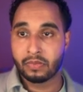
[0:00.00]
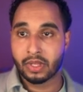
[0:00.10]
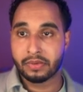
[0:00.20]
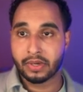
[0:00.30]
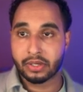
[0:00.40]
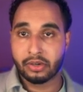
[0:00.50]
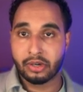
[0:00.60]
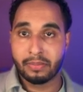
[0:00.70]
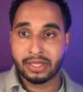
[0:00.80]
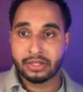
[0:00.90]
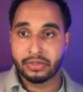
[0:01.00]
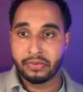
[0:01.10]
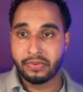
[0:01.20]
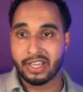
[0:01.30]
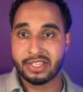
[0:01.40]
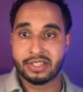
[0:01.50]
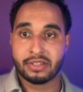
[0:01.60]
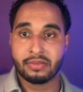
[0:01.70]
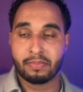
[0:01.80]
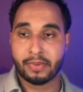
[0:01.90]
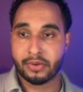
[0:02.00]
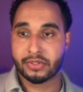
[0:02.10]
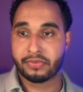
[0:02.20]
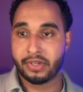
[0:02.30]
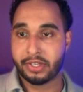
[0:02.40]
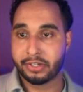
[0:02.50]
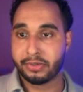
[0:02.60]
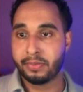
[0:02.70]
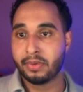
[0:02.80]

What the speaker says: If I go a bit too fast, pause the video.